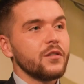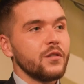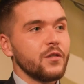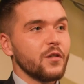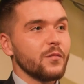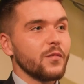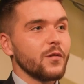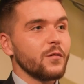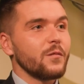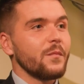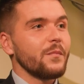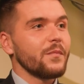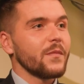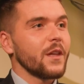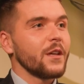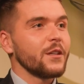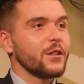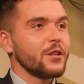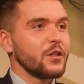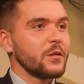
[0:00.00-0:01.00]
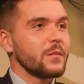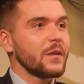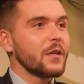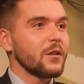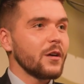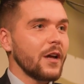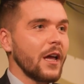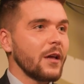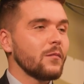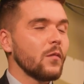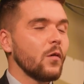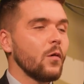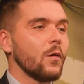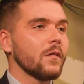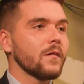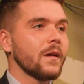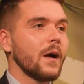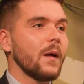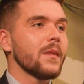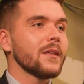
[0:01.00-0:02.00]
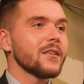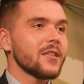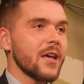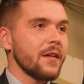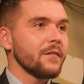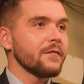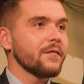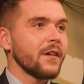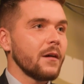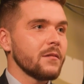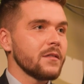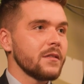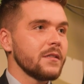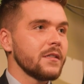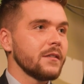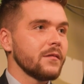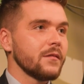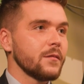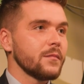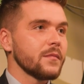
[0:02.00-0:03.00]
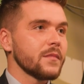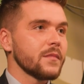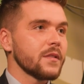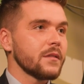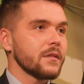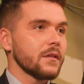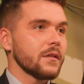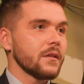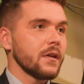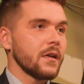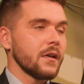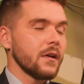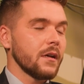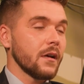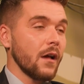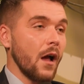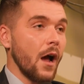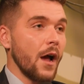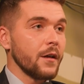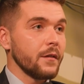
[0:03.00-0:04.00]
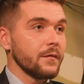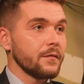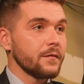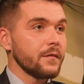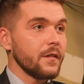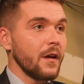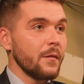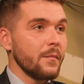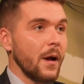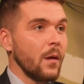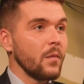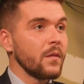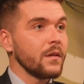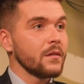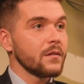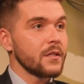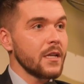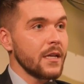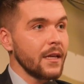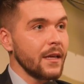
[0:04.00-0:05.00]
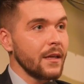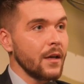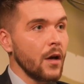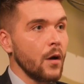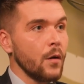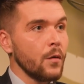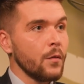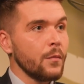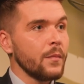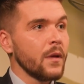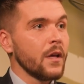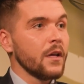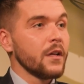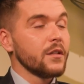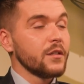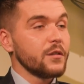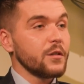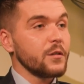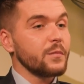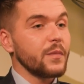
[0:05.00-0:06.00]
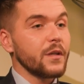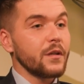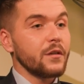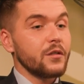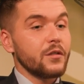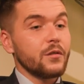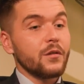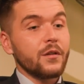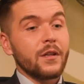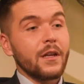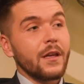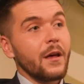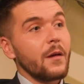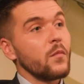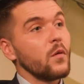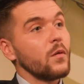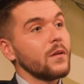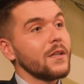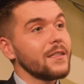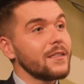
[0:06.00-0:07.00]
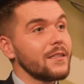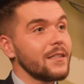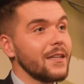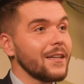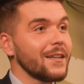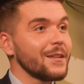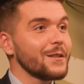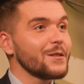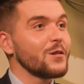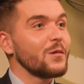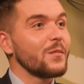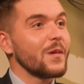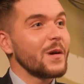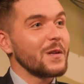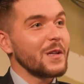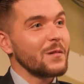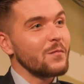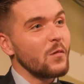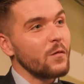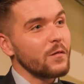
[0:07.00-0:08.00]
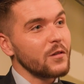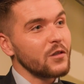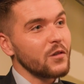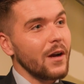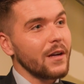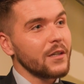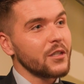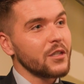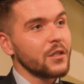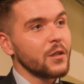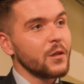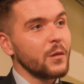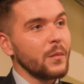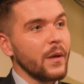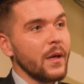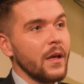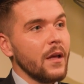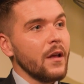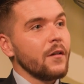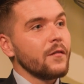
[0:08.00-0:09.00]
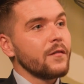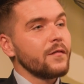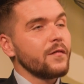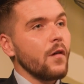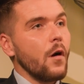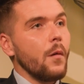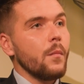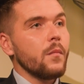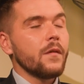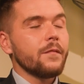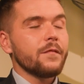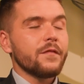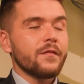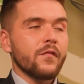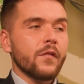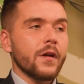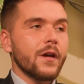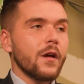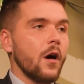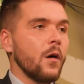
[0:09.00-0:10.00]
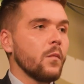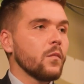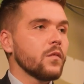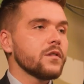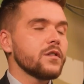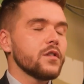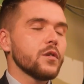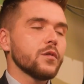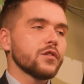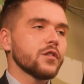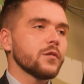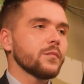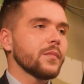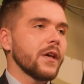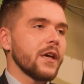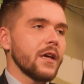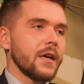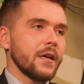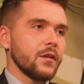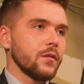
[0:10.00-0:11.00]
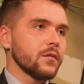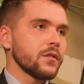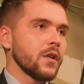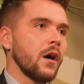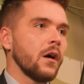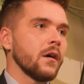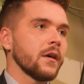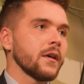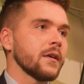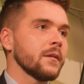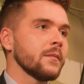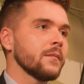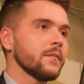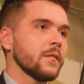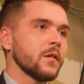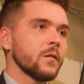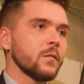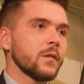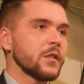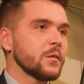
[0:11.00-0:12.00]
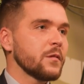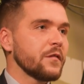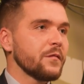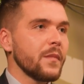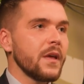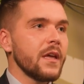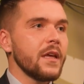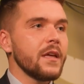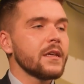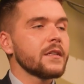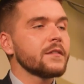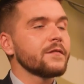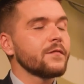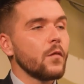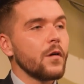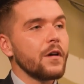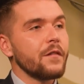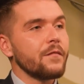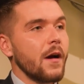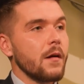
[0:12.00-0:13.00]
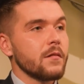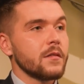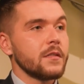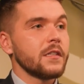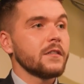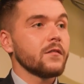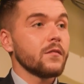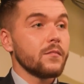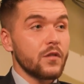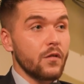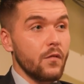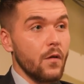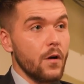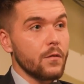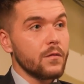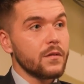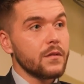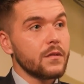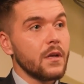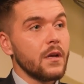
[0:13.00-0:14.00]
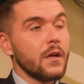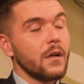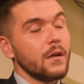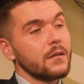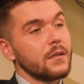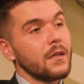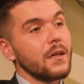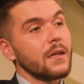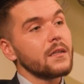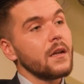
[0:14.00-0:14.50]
should double, and you should be looking more around the 10,000 dirhams kind of amount that you're taking home, just because you're going to get more listings, you're building more attraction up. From month 3 onwards, you should be hitting your target, which with me is 40,000 dirhams gross. So